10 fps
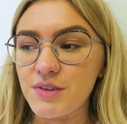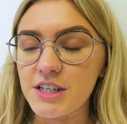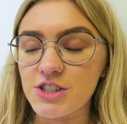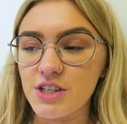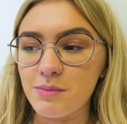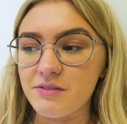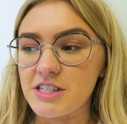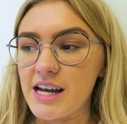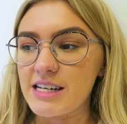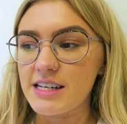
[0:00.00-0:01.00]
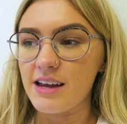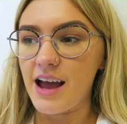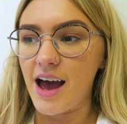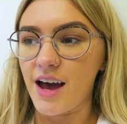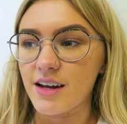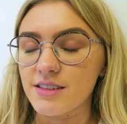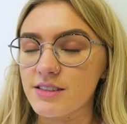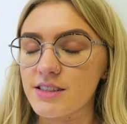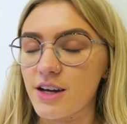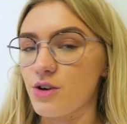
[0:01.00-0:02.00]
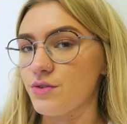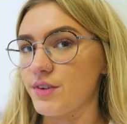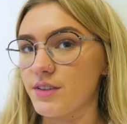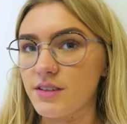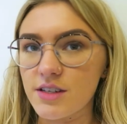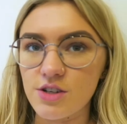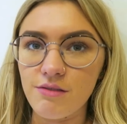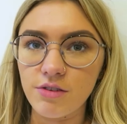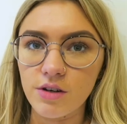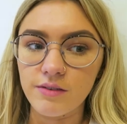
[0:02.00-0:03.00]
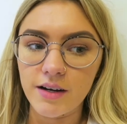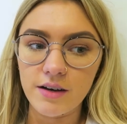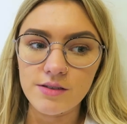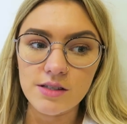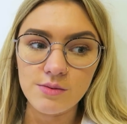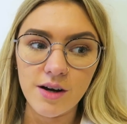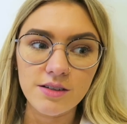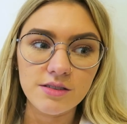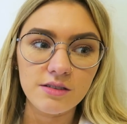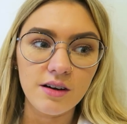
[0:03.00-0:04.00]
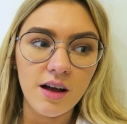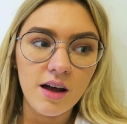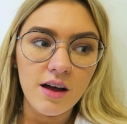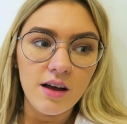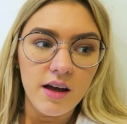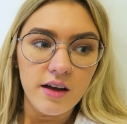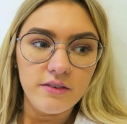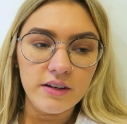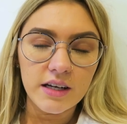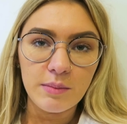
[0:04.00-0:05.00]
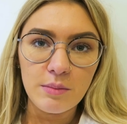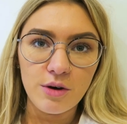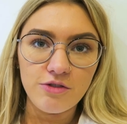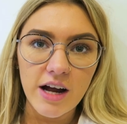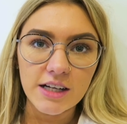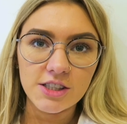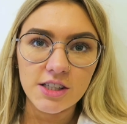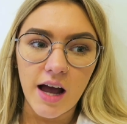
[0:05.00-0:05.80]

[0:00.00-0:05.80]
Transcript: Finished doing a bit of a tidy, and I hoovered the top floor of our house as well, so feeling a bit more fresh.